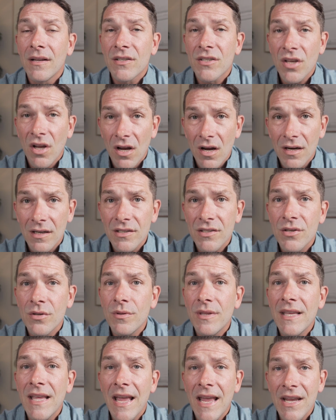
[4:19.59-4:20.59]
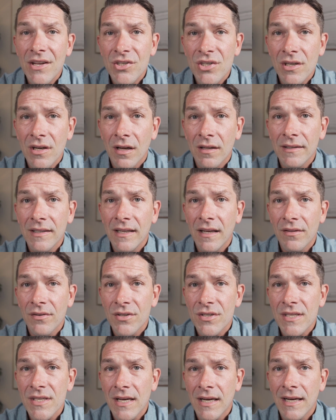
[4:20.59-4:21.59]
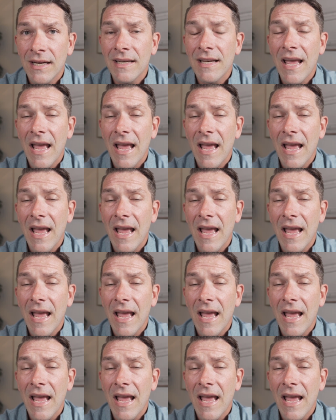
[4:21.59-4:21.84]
talk to the agent on the other side,